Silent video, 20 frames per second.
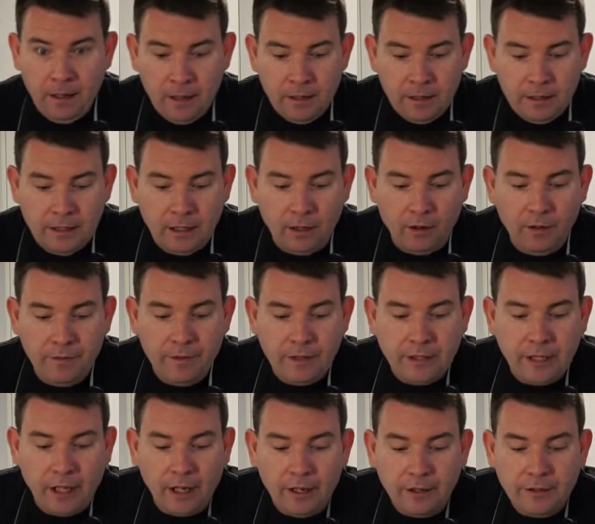So on the
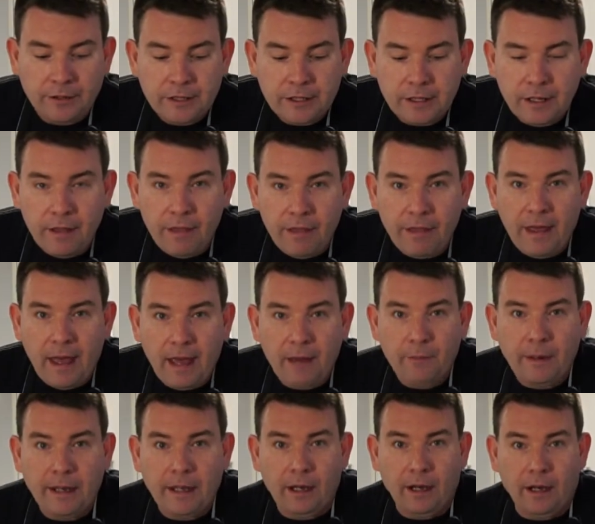toast, there we
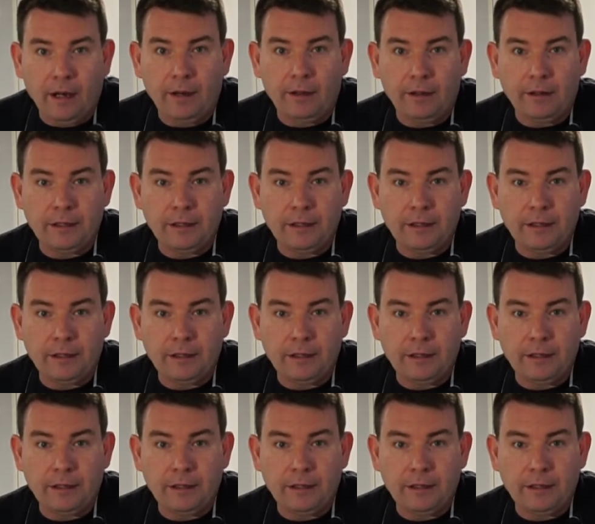go.